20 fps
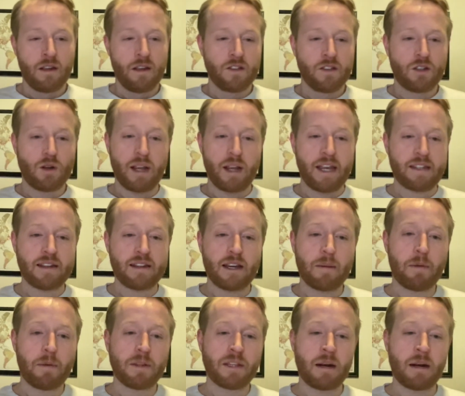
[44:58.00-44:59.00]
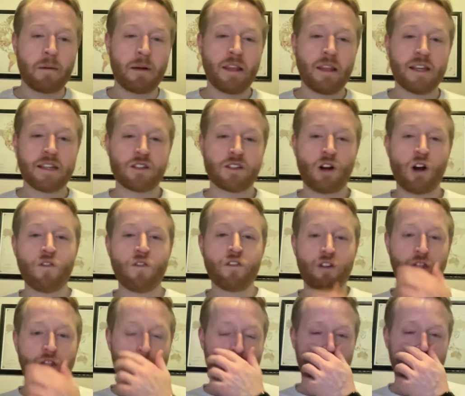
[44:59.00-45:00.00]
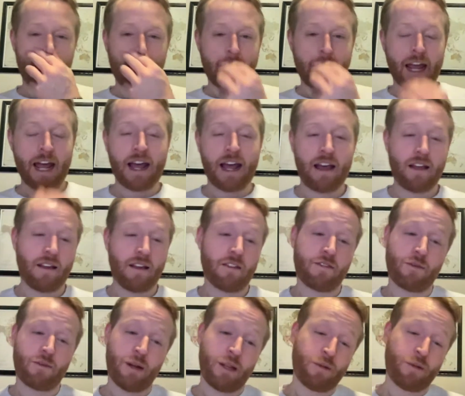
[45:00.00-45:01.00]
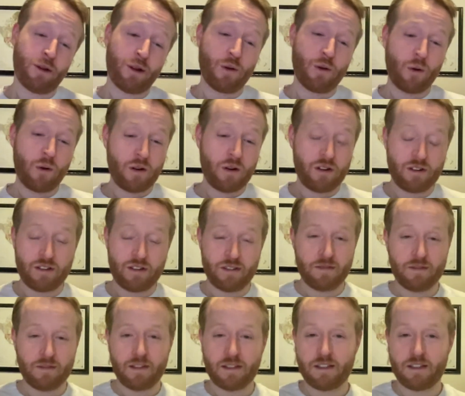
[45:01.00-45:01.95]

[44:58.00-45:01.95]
So I guess I got to put that on my list. Over 3.5, 3 3/4.